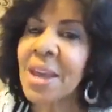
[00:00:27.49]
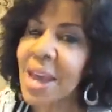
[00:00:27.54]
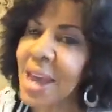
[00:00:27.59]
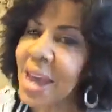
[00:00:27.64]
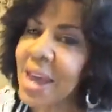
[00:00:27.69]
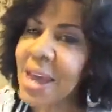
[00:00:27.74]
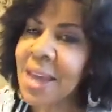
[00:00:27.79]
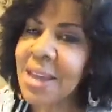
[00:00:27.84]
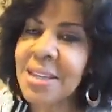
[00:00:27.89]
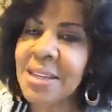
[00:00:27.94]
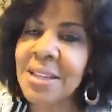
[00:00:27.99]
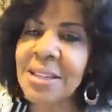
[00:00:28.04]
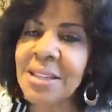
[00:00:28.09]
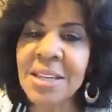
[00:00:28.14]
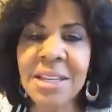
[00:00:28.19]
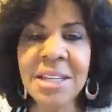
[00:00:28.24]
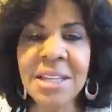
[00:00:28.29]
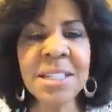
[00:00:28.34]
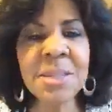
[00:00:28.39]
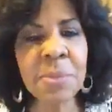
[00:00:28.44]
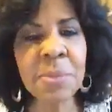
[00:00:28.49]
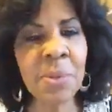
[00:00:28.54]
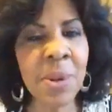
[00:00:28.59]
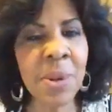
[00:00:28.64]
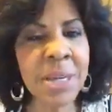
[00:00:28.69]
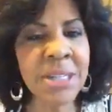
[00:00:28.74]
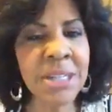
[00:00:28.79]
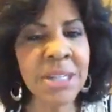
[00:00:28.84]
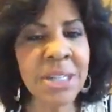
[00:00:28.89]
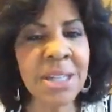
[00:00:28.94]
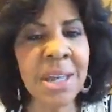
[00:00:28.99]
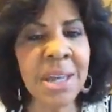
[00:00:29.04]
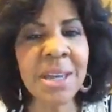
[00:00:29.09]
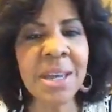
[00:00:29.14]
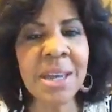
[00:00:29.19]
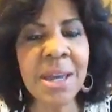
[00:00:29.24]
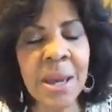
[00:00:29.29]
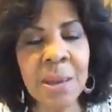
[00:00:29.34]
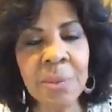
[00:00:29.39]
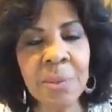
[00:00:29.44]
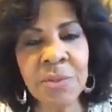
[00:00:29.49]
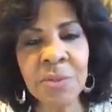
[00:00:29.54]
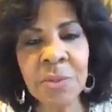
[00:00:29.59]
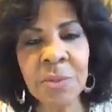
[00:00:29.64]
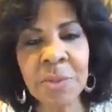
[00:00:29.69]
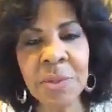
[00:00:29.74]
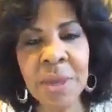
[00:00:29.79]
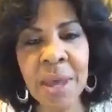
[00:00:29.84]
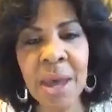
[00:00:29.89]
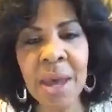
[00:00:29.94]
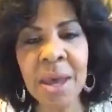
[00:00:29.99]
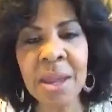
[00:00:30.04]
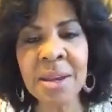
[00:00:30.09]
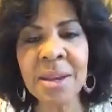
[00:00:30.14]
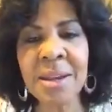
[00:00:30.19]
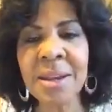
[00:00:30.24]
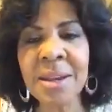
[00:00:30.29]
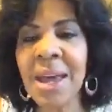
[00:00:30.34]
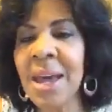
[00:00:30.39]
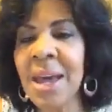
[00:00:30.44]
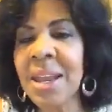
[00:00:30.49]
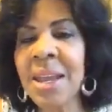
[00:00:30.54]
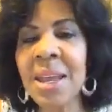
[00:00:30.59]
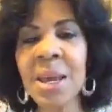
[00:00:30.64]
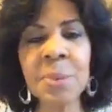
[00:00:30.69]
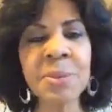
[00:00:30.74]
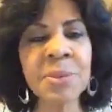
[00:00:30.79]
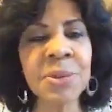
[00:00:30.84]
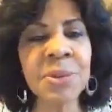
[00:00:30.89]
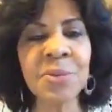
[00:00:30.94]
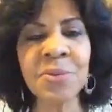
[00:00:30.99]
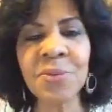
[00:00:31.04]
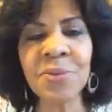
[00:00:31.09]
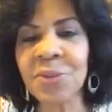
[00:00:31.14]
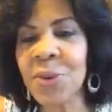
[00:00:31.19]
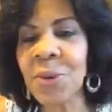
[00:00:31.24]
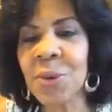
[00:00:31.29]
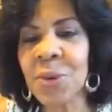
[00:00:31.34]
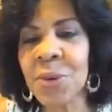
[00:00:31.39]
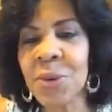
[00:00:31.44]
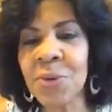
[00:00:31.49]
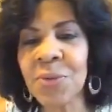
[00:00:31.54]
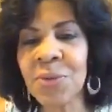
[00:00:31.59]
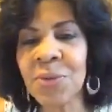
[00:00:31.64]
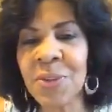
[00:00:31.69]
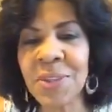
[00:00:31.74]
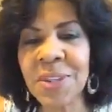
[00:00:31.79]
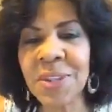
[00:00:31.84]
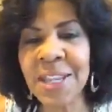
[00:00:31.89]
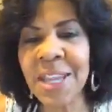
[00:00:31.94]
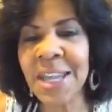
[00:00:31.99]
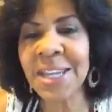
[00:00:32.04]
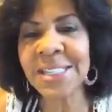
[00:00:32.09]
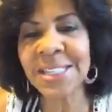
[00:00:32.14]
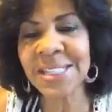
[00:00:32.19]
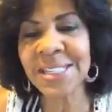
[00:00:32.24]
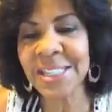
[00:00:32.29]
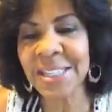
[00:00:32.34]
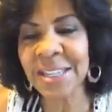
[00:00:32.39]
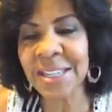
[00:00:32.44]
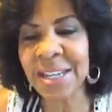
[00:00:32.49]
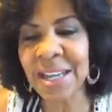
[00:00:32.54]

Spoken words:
And the inspiration that comes from that kind of helps to fuel you for the next